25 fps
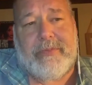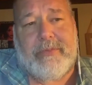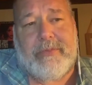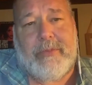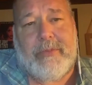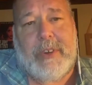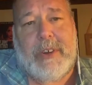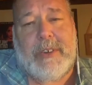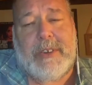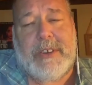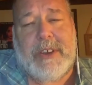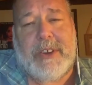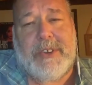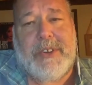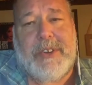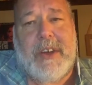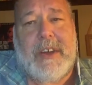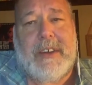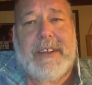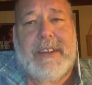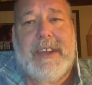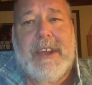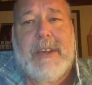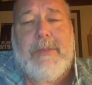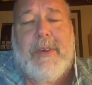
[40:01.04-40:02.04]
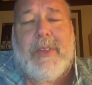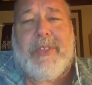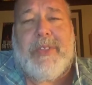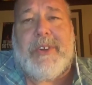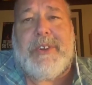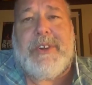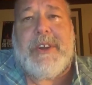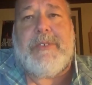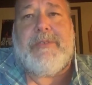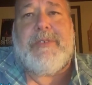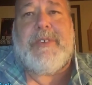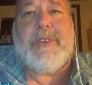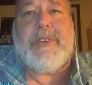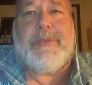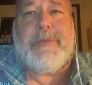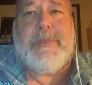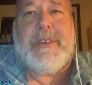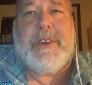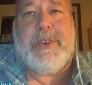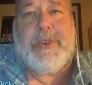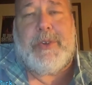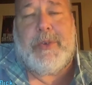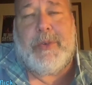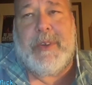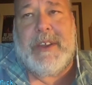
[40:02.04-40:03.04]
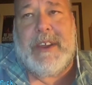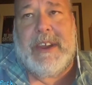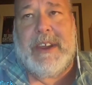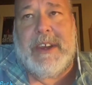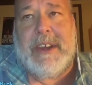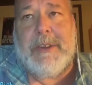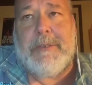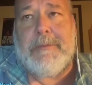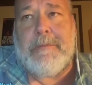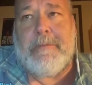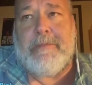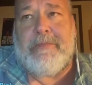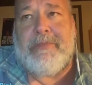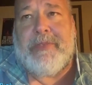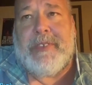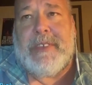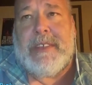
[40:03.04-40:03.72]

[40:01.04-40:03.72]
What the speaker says: Well, you're talking about the difference between